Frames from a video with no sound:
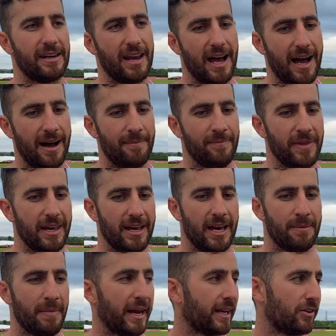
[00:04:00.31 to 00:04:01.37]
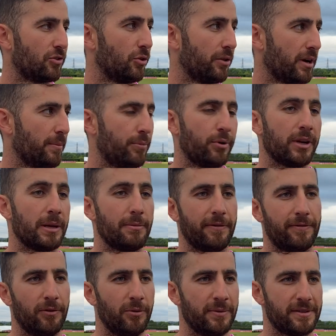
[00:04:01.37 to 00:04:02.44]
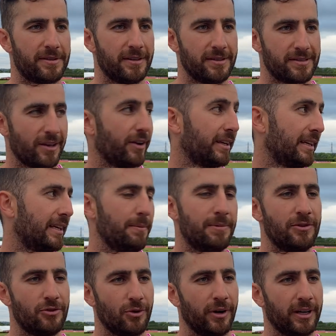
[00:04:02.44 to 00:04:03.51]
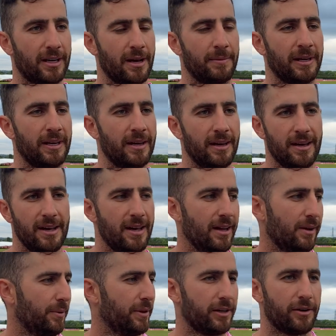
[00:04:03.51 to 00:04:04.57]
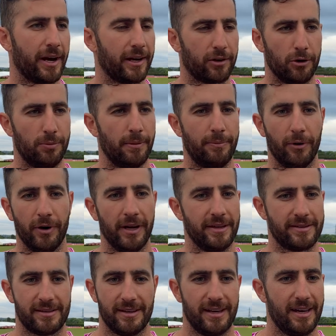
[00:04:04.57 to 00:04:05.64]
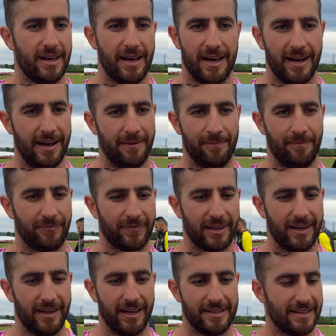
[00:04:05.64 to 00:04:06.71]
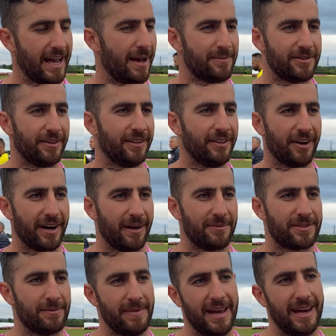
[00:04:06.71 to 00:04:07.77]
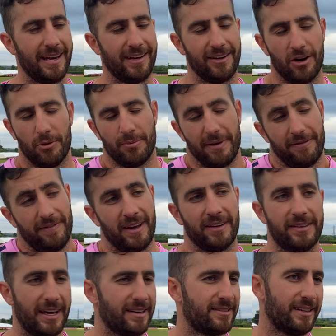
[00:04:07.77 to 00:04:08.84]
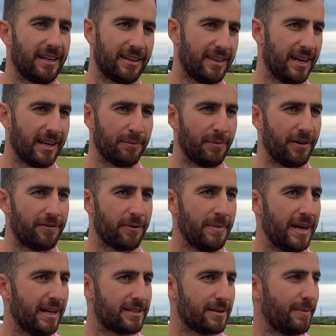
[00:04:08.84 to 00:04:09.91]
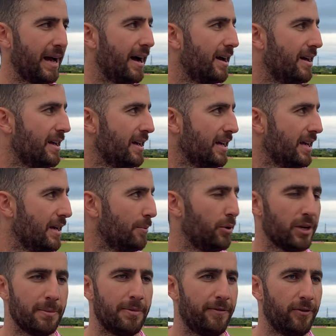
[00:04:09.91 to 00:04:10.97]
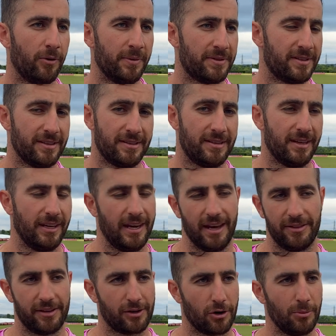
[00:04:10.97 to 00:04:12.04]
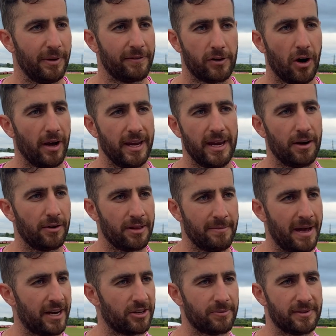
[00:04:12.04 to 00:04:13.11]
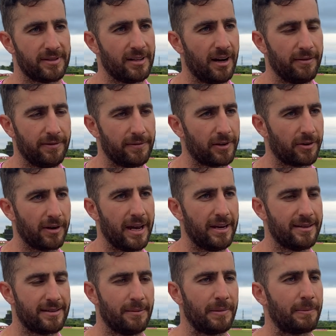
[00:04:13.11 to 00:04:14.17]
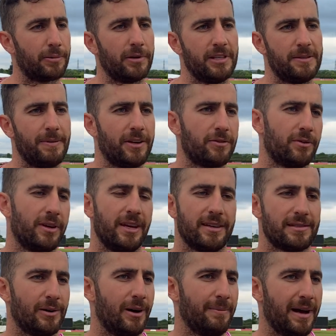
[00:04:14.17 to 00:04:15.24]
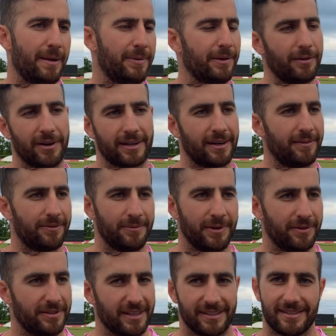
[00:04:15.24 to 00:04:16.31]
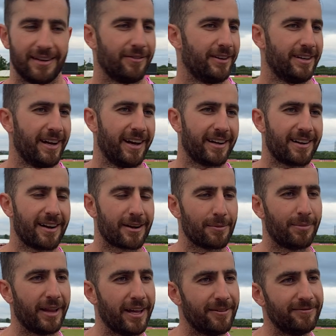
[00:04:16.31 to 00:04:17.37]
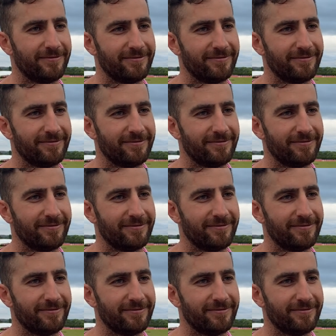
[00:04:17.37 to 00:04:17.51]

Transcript: and making sure that I'm putting in performances that I can keep enjoying coming here with a great group of boys. It's absolutely not up to me. It would be a fantastic thing, but for me it's about putting in performances that the group we've got here and the management staff have created something pretty special here, so I'm happy rocking up for Middlesex every day. I can't complain.